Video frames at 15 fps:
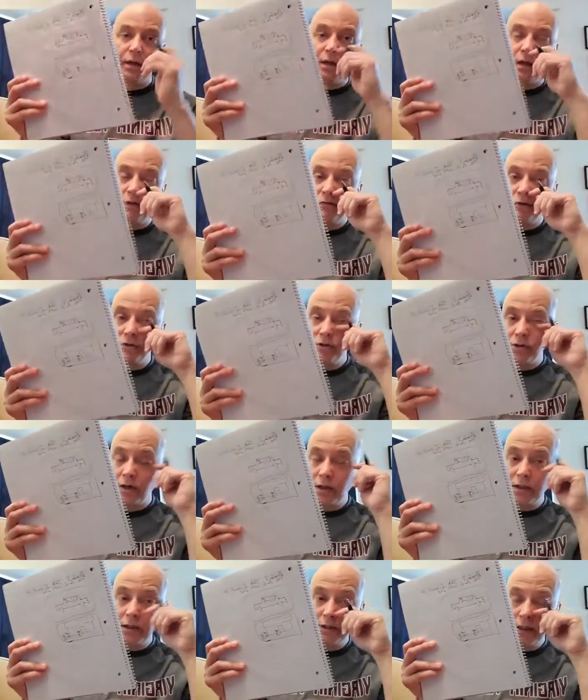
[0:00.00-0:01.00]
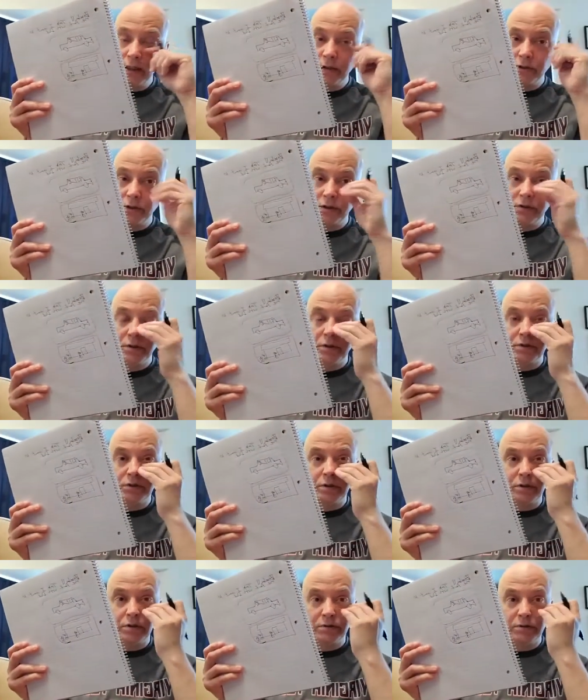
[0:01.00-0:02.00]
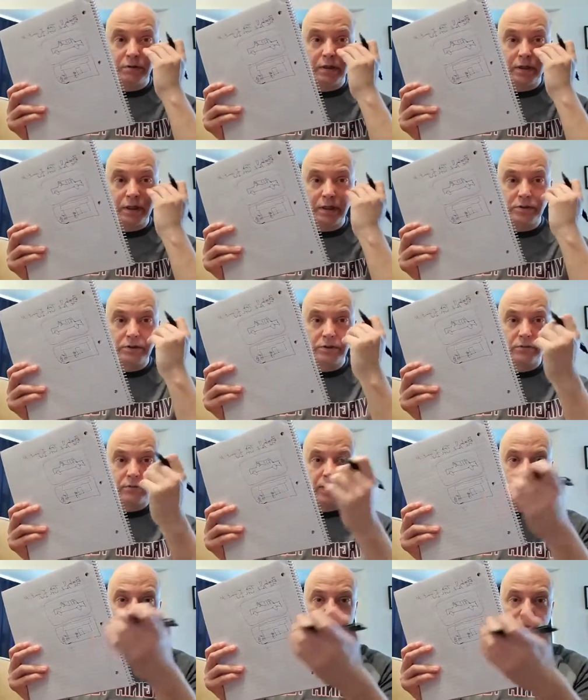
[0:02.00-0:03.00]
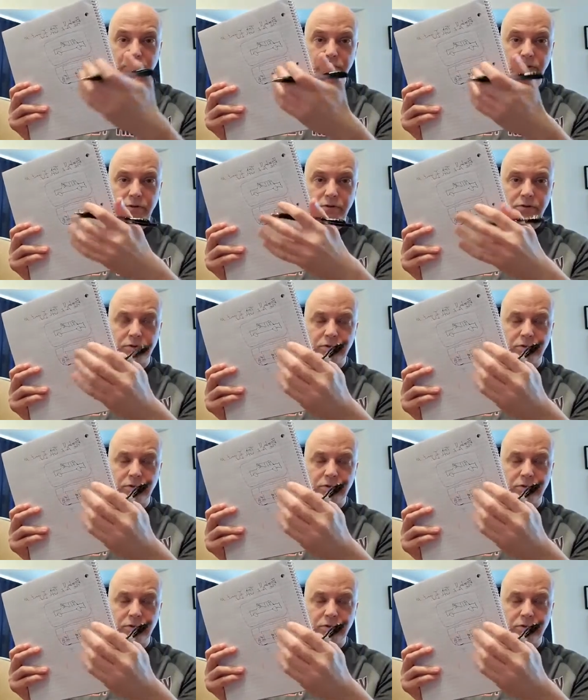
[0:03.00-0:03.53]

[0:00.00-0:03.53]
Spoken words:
if you're struggling to get your kids to write or your students